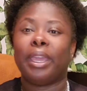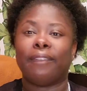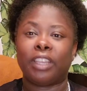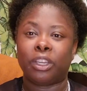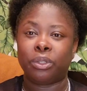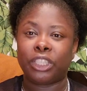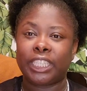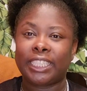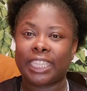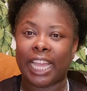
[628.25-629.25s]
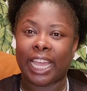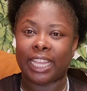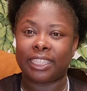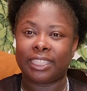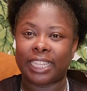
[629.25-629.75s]
We have the Gucci
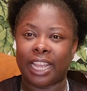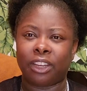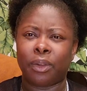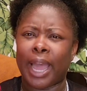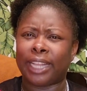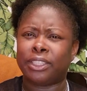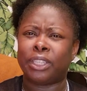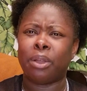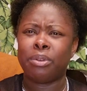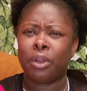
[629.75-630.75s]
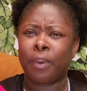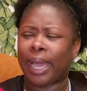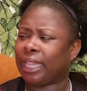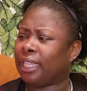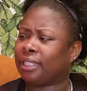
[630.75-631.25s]
slide sandal. I don't know
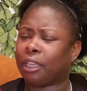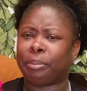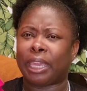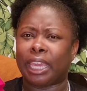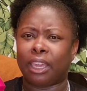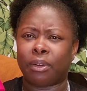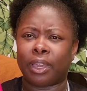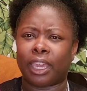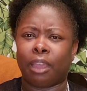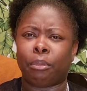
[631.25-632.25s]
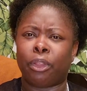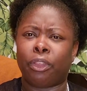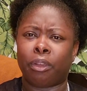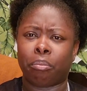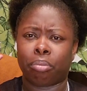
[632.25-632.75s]
why these look pink on camera.
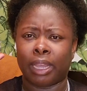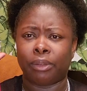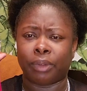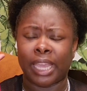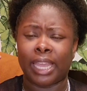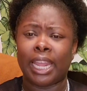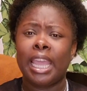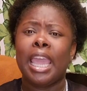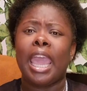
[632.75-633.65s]
They're bright red.